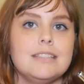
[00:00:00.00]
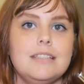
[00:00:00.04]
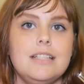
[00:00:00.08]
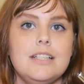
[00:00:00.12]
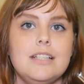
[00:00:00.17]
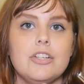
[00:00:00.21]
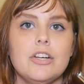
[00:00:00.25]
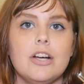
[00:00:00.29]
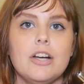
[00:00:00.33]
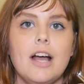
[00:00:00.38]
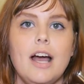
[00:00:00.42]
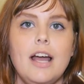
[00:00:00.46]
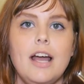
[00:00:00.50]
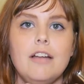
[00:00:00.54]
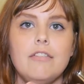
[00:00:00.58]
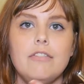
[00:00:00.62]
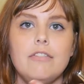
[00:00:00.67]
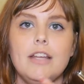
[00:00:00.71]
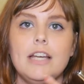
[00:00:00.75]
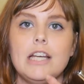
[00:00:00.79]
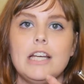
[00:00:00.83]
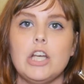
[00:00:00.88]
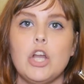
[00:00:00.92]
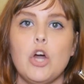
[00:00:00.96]
these are kind
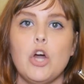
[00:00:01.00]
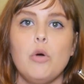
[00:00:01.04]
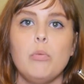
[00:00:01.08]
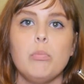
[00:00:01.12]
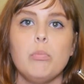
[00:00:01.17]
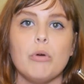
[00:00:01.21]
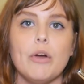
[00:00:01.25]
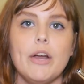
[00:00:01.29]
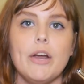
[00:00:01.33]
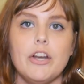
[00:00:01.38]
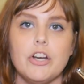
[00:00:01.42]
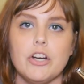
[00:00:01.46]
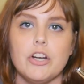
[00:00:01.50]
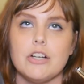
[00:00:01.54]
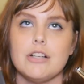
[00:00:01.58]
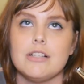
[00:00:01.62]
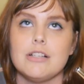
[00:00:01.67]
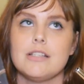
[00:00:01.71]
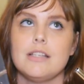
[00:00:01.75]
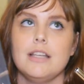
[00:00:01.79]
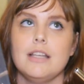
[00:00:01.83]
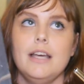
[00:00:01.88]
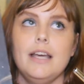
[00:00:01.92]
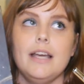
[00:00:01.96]
of like
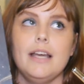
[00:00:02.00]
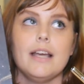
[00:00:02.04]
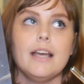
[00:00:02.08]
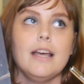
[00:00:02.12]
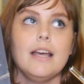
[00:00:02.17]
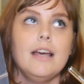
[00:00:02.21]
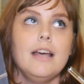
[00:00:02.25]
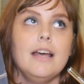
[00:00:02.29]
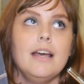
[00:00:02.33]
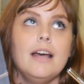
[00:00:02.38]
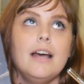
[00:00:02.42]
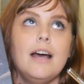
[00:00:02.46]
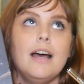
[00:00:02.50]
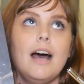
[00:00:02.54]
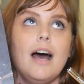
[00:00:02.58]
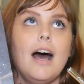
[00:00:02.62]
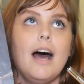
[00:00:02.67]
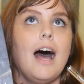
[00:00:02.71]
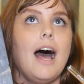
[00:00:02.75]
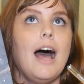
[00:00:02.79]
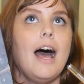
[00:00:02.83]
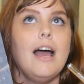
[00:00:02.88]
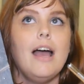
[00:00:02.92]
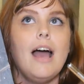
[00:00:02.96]
no-brainers. Like,
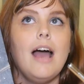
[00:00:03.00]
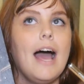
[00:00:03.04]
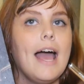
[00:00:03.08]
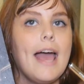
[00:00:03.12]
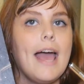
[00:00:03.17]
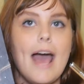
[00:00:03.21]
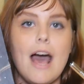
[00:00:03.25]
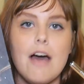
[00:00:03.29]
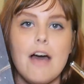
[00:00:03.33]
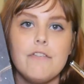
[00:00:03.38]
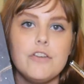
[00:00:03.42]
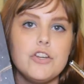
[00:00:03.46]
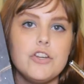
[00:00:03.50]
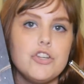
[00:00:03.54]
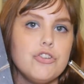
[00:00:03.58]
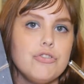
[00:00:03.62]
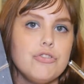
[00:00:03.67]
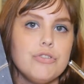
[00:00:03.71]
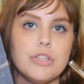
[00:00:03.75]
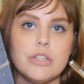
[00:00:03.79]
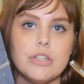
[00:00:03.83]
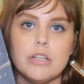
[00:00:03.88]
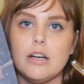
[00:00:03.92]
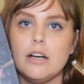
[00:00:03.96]
I have a
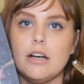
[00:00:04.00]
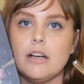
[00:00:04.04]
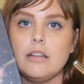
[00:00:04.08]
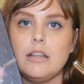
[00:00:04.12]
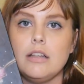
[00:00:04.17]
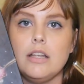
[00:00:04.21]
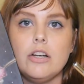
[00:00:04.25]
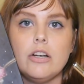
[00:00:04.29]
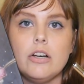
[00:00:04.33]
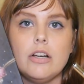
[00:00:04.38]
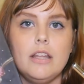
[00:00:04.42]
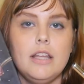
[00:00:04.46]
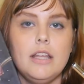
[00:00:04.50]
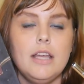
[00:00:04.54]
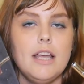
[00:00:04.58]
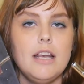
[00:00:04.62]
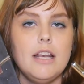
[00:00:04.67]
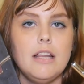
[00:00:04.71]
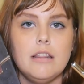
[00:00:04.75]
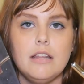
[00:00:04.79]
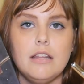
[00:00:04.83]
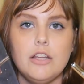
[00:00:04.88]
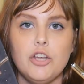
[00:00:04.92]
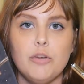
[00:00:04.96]
juicer. Literally
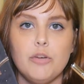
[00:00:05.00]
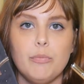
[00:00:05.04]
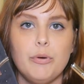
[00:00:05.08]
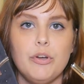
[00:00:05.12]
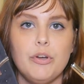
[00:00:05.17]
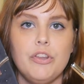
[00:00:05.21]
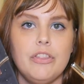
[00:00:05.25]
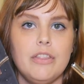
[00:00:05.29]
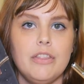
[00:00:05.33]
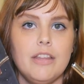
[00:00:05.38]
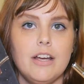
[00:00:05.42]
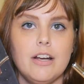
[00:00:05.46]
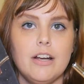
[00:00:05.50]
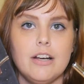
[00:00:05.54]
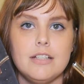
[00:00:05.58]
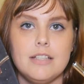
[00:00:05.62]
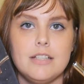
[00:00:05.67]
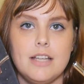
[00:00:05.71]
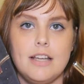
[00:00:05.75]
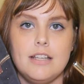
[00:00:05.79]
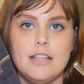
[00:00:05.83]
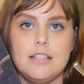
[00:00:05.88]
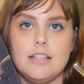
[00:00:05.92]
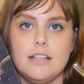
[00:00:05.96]
anything you put in there,
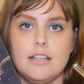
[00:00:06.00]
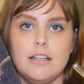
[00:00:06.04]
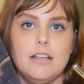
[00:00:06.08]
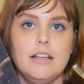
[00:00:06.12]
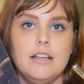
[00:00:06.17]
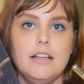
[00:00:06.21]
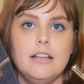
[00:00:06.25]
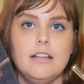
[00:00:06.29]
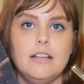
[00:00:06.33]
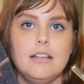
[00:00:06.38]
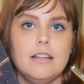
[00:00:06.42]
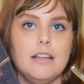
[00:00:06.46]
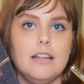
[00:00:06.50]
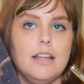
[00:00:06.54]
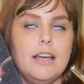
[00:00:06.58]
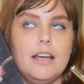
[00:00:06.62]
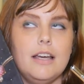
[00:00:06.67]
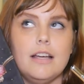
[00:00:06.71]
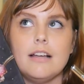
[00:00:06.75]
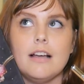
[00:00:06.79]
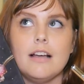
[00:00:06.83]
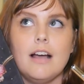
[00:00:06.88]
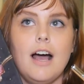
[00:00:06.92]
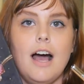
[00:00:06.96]
it tastes good.
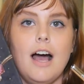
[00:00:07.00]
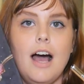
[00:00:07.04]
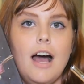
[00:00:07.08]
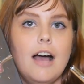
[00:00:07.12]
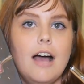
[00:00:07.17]
Like,